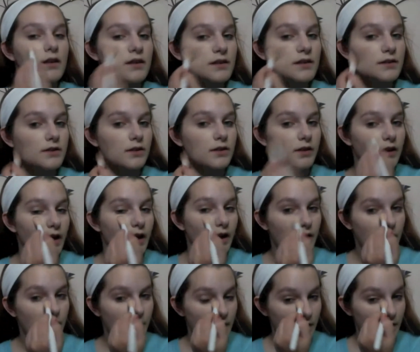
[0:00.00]
So you kind
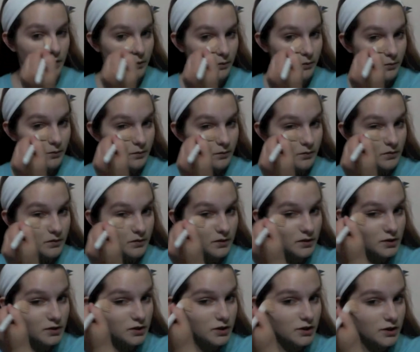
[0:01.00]
of want to
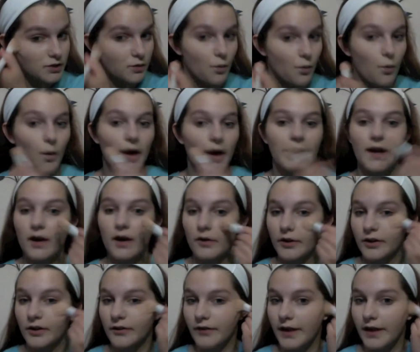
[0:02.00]
just white out
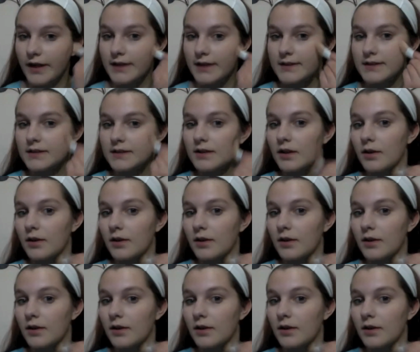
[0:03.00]
your face